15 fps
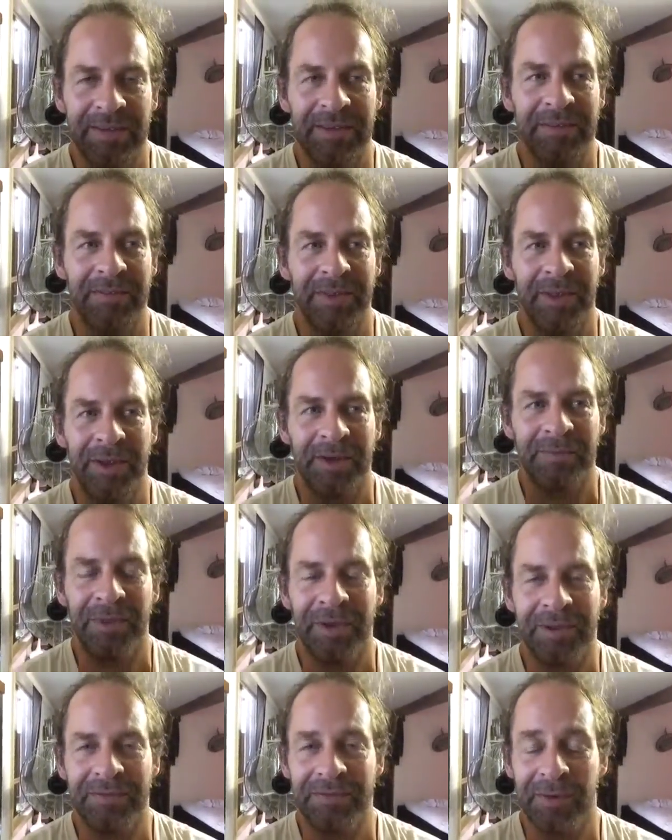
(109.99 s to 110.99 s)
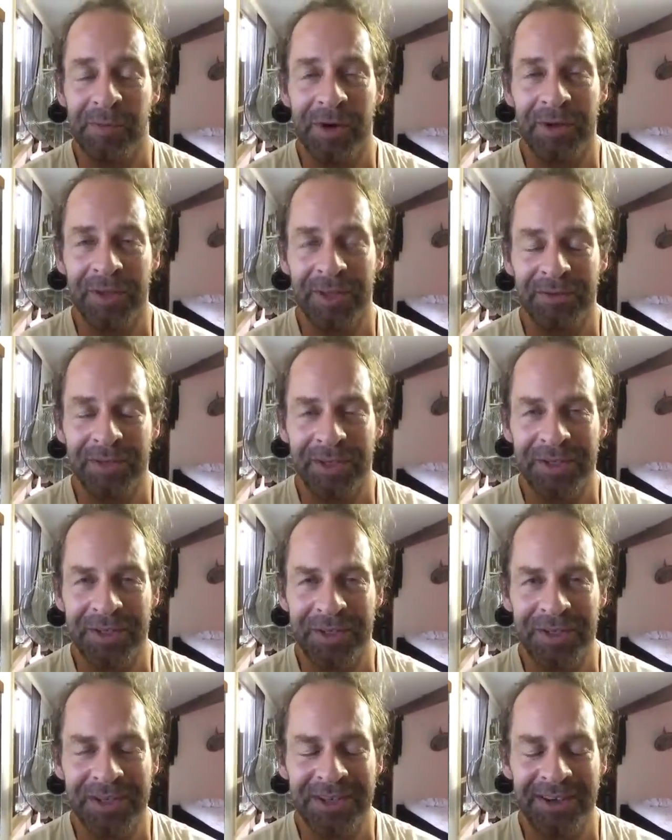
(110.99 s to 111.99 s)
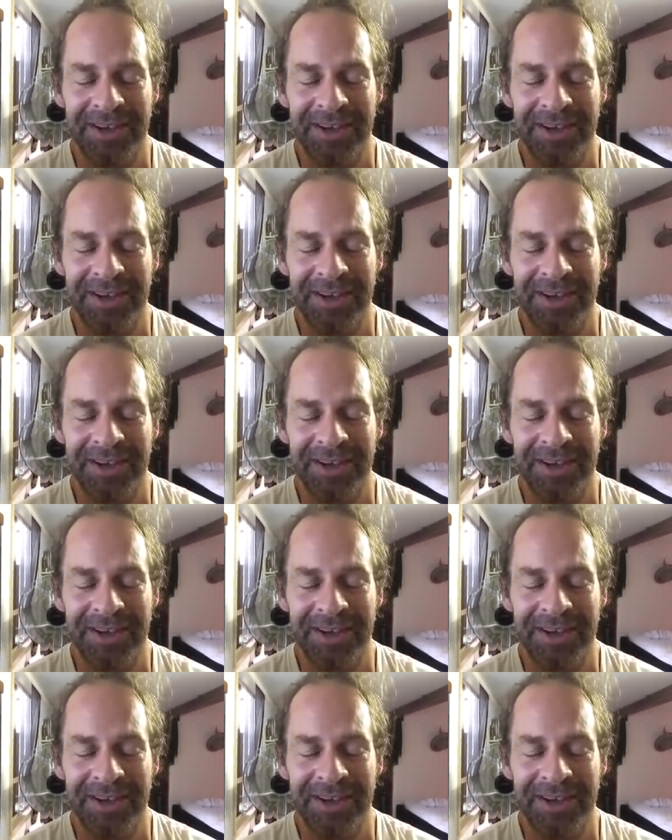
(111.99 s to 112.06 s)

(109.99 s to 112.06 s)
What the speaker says: given that I'm not even remotely religious,